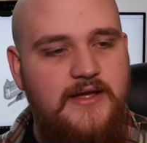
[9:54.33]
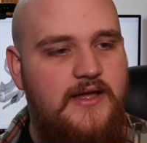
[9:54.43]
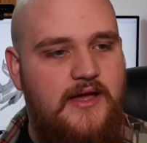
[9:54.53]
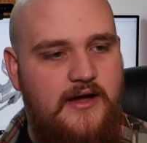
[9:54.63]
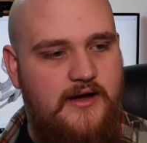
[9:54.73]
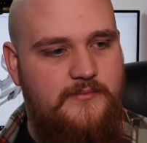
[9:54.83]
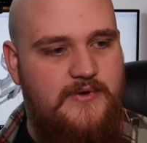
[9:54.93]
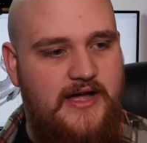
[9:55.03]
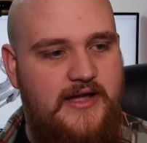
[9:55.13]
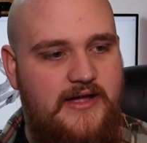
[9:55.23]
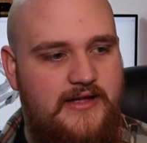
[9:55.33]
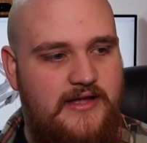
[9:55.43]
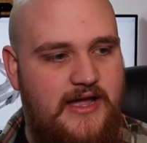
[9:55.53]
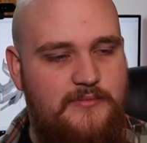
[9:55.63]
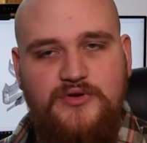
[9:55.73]

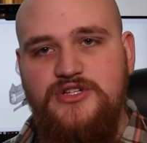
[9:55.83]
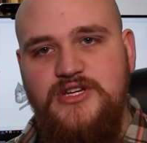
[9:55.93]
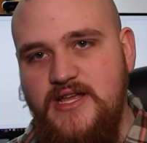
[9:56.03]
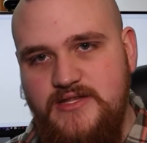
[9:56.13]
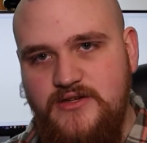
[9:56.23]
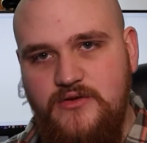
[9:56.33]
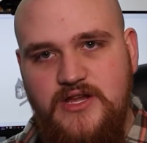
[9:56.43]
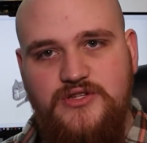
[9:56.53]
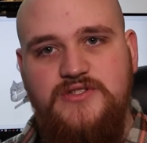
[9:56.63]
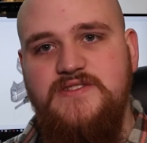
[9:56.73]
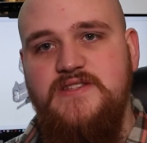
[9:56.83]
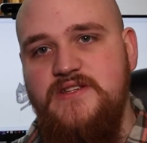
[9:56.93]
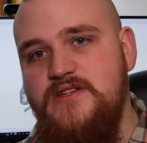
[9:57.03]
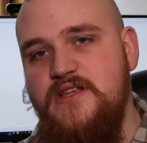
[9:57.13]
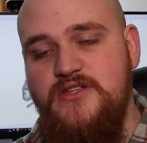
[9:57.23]
I appreciate the donations and
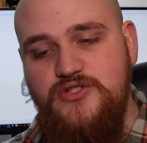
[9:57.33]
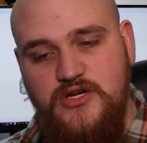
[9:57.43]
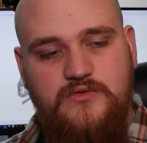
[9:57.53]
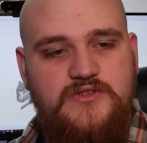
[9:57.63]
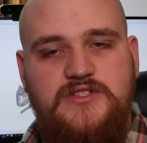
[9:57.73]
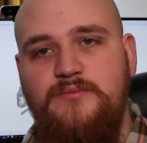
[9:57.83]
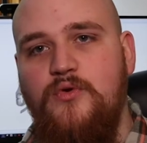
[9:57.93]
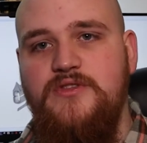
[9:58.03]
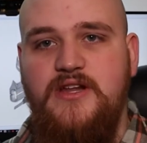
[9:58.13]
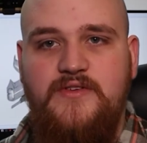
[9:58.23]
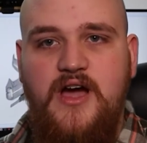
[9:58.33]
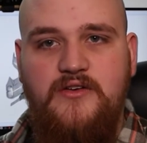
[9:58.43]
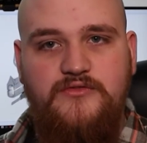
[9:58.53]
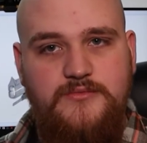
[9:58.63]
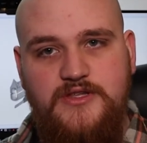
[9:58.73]
the generous support that I've
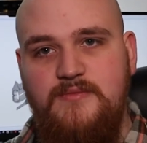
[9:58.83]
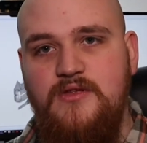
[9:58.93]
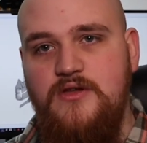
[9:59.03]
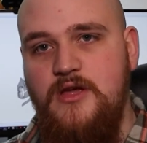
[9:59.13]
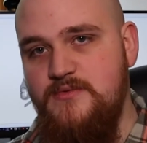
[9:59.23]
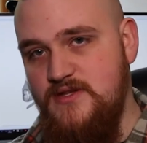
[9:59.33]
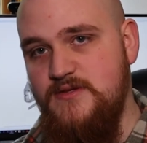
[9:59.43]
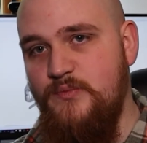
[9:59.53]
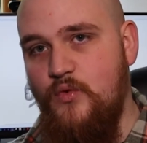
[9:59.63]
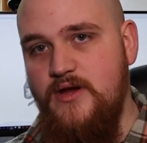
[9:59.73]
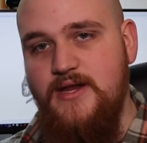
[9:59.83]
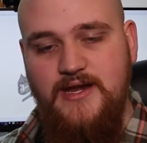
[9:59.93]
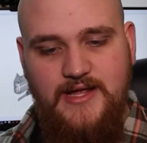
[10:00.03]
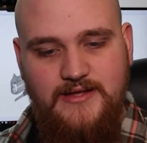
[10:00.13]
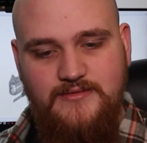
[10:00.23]
gotten from the community up to this point,
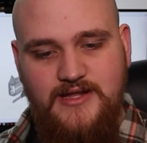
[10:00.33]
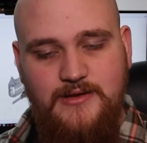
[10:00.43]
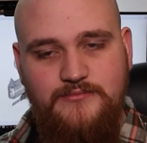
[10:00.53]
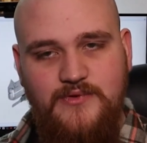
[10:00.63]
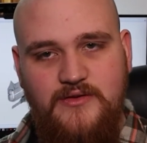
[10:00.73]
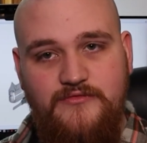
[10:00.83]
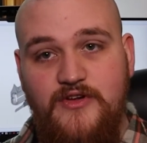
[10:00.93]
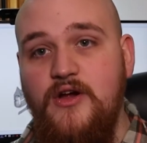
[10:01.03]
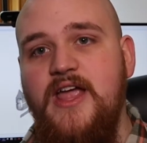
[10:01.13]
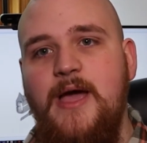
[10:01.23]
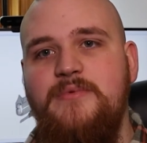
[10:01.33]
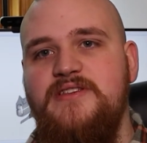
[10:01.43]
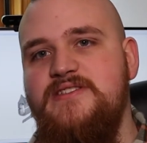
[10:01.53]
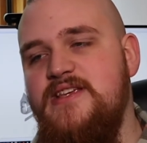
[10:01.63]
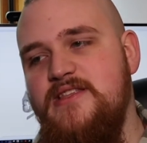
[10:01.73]
and I'm very happy to
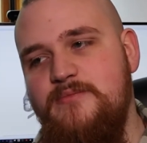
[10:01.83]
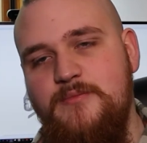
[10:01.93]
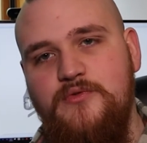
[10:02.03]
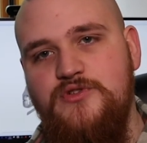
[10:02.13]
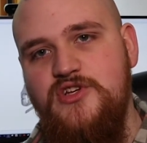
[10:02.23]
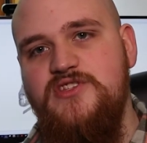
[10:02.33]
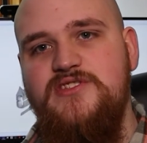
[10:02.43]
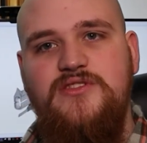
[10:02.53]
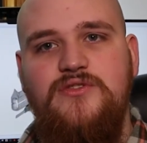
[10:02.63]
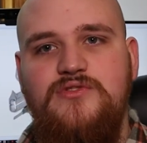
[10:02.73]
see that people are just as enthused